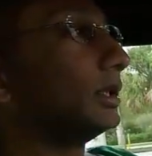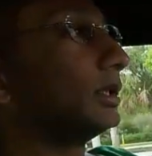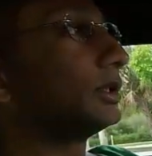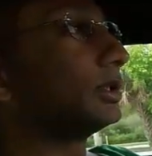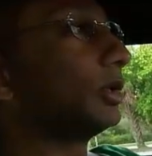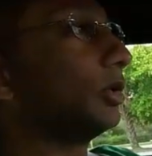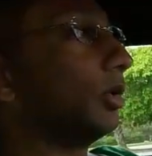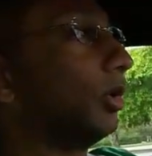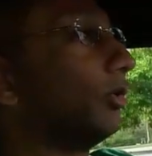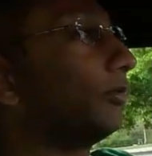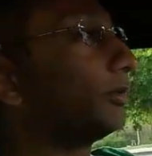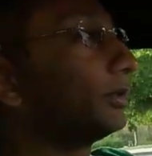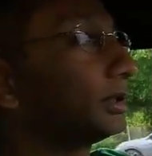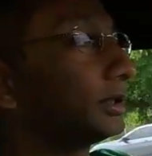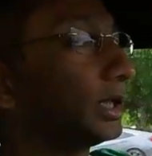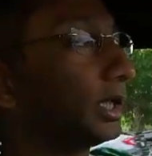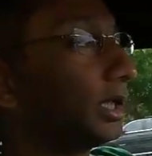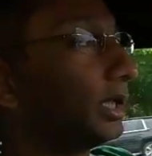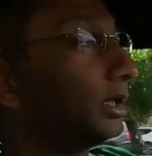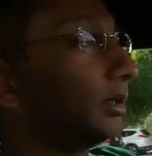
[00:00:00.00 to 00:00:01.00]
So over
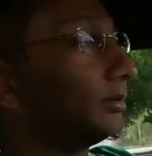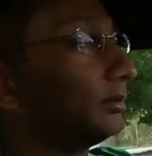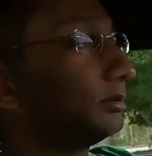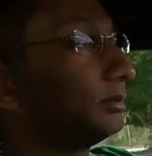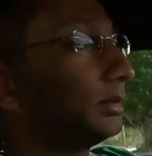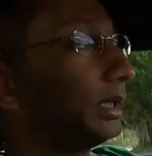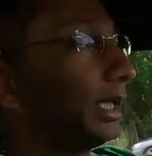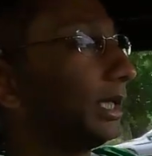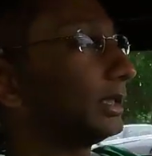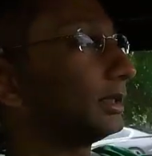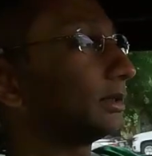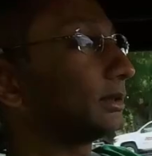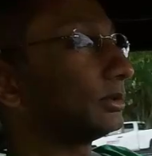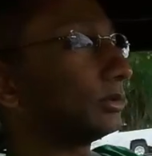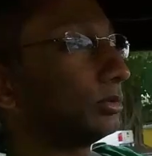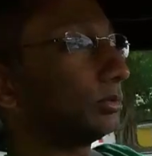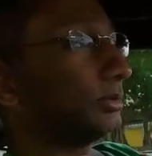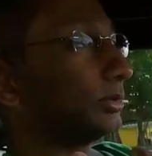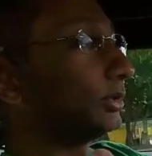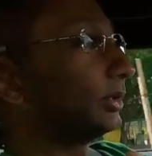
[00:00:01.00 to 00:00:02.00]
time, as
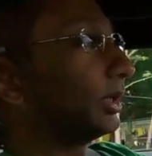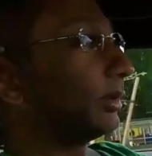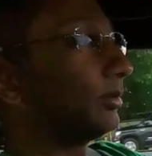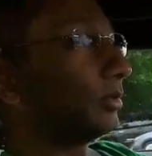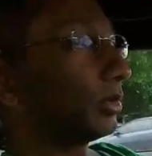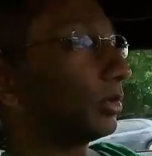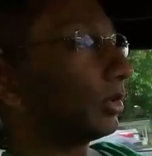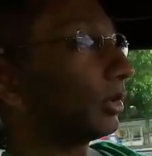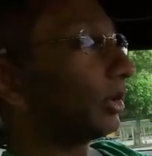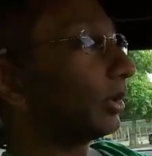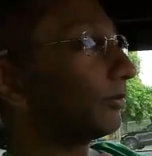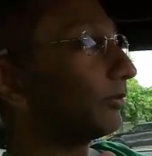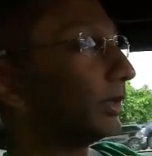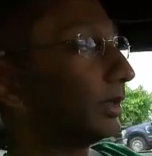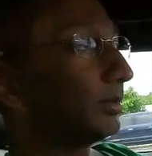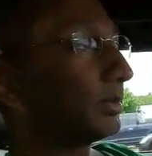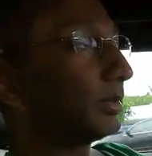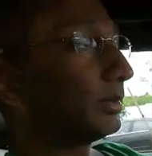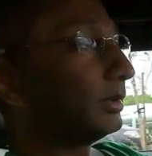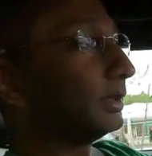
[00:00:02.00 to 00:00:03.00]
you get more oil
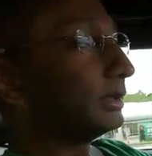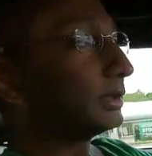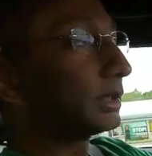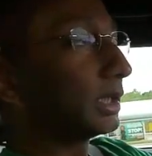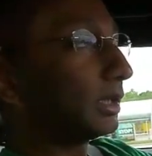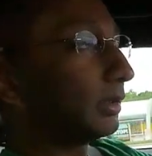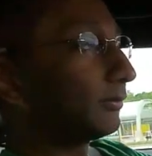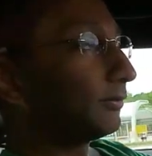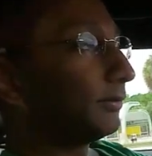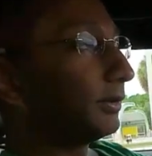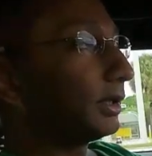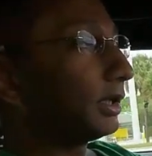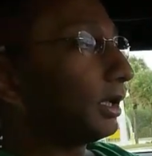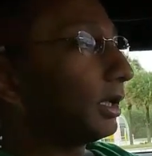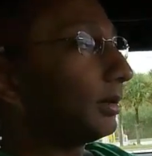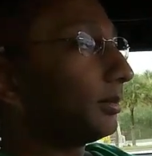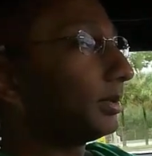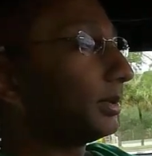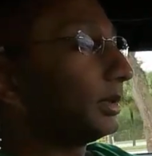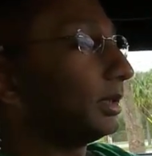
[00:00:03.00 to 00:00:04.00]
vapor, it's going to fill
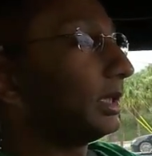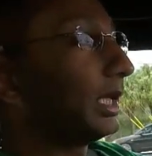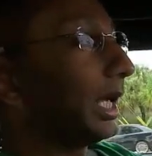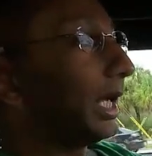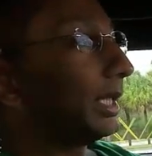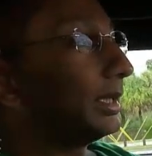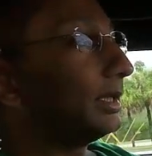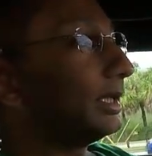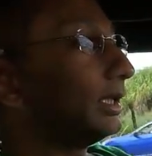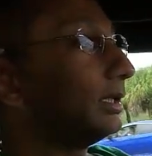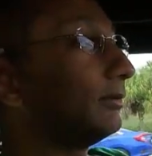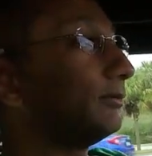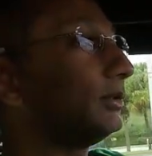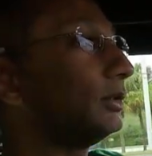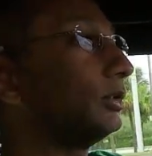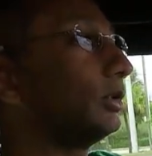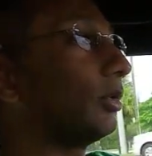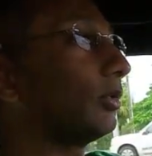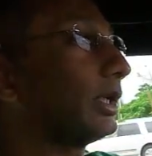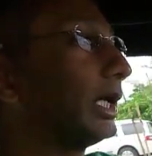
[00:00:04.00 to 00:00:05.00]
up, and then if
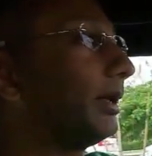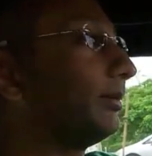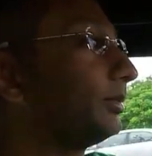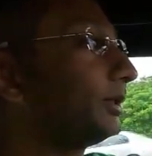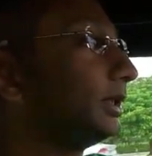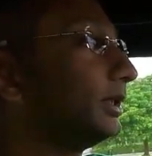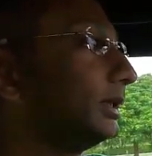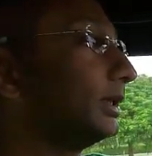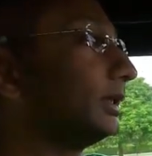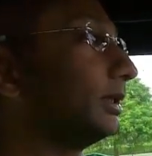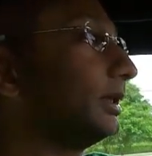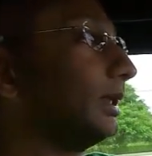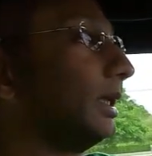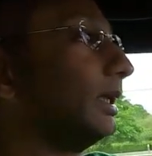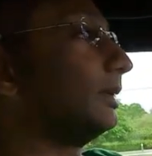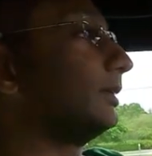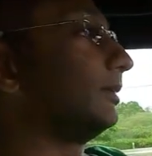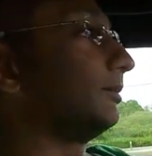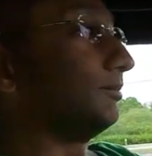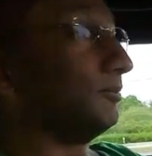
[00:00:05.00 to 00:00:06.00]
you don't empty it,
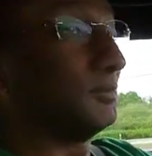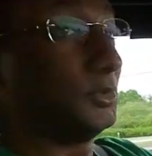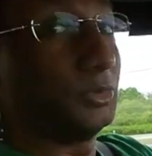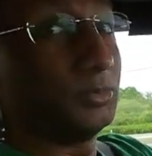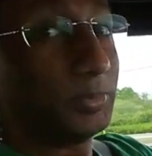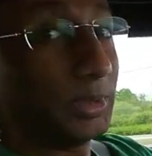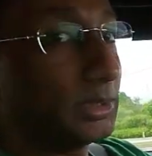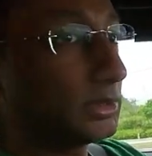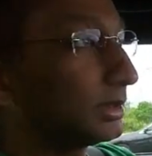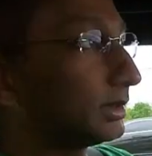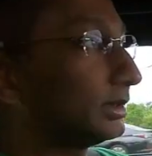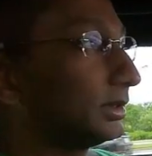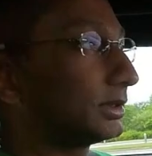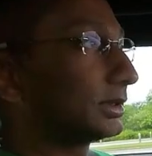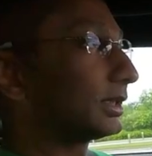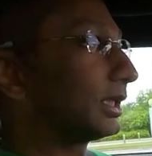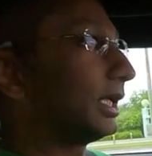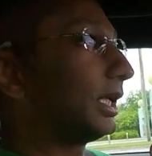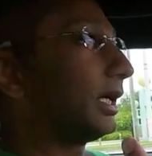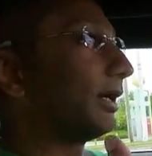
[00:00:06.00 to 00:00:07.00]
you're basically
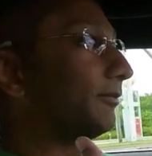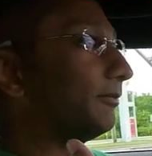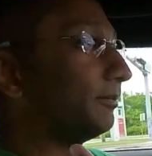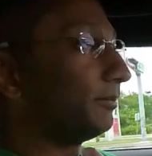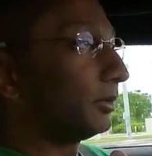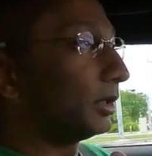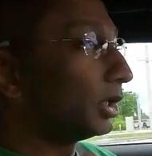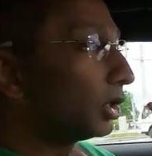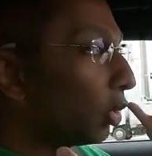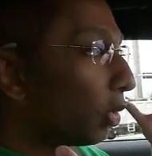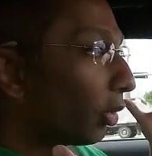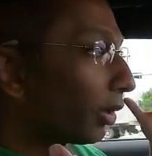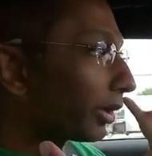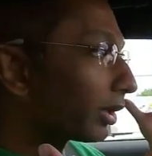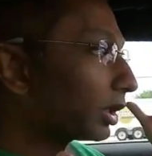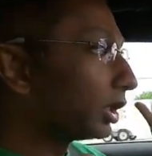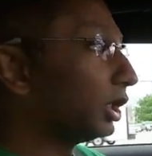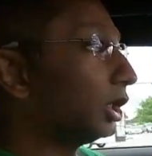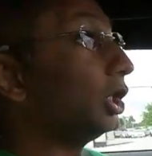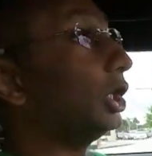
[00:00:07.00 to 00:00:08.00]
just going to have
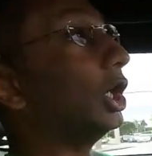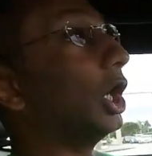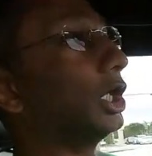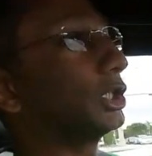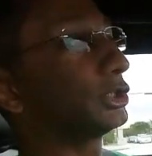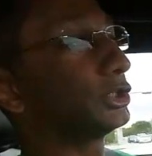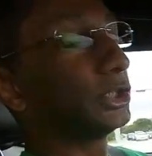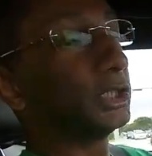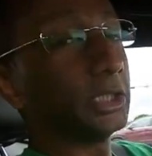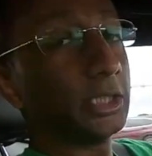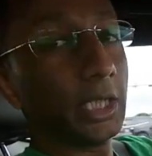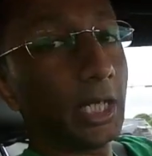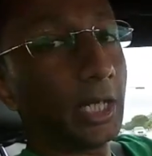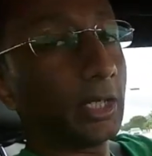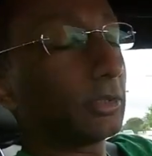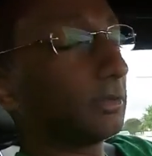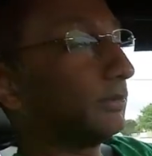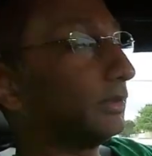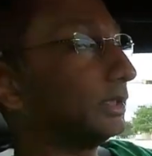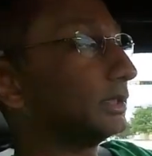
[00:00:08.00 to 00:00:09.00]
oil gushing
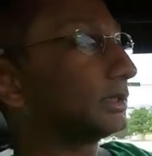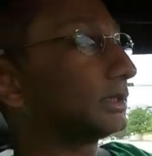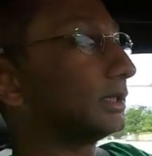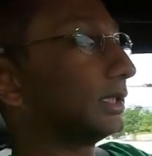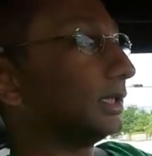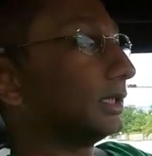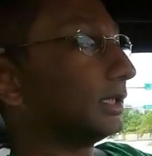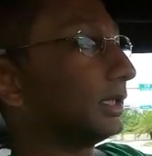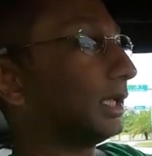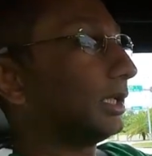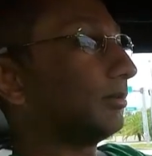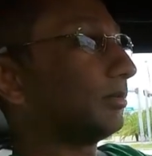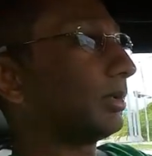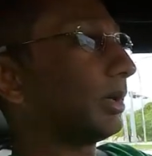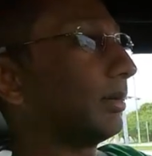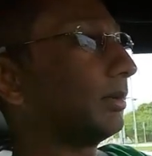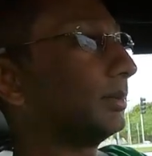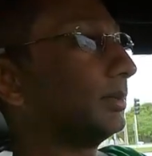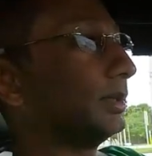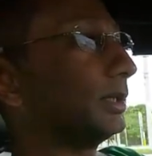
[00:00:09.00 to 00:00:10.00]
out of this thing and
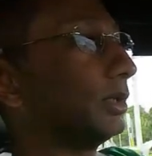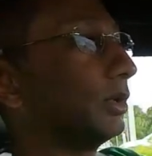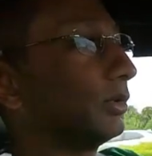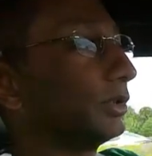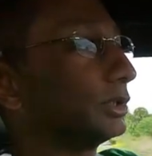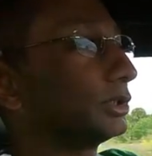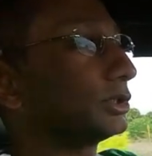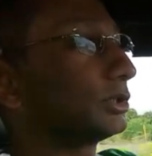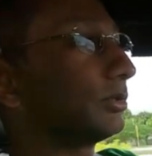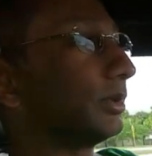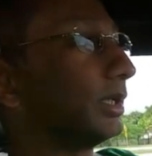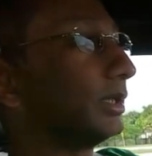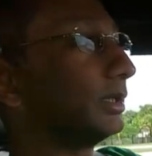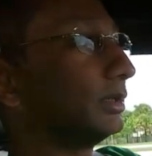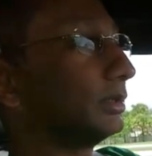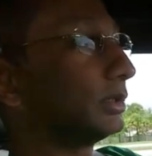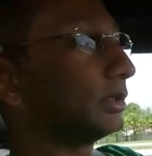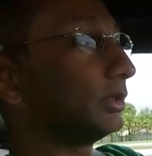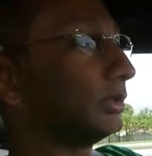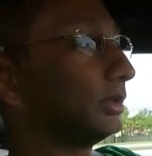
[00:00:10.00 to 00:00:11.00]
probably going straight
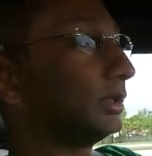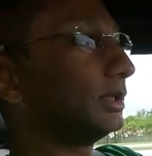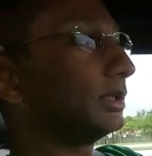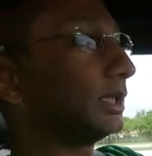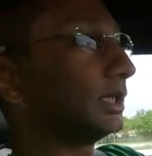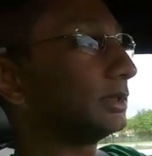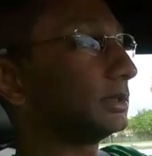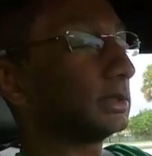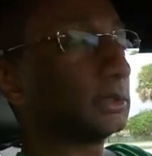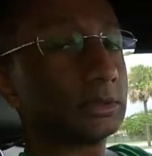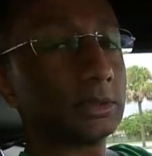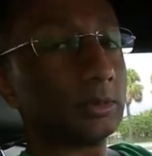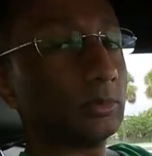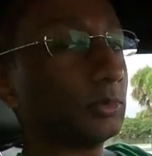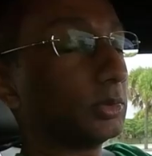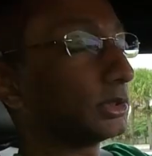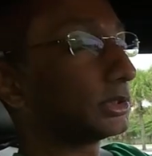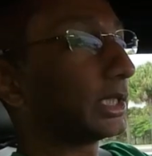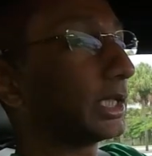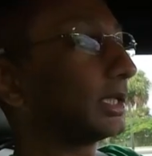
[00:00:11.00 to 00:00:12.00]
into your intake
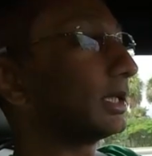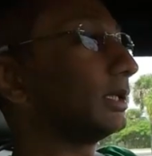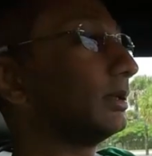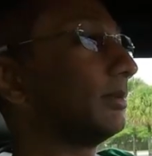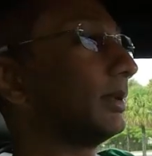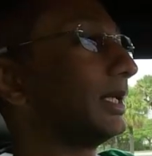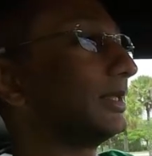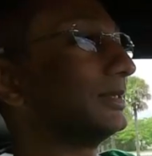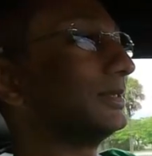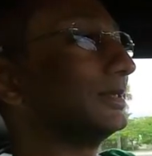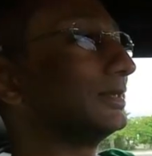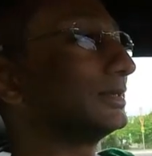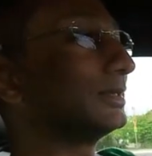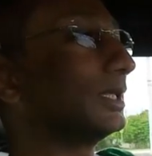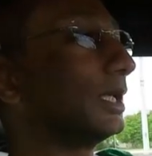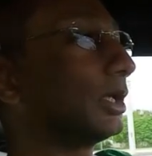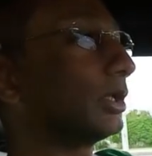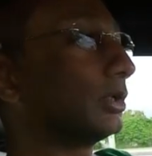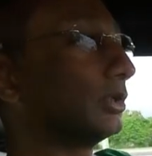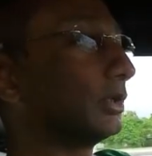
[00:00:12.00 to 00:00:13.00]
system, which I can imagine is
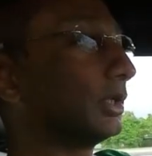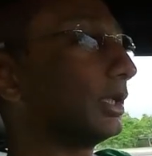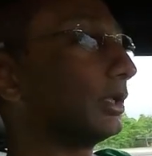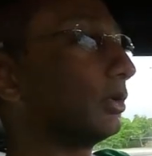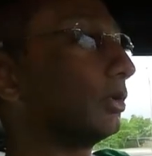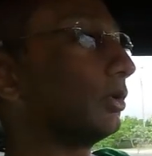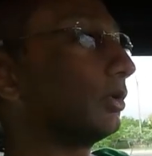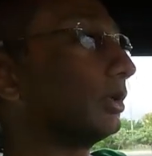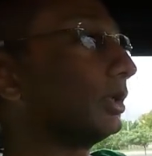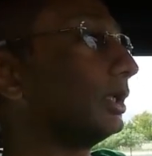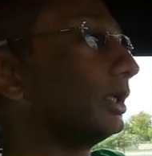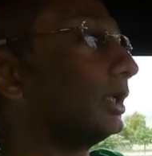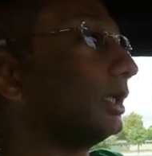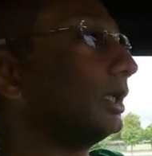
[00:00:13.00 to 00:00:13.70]
not good at all.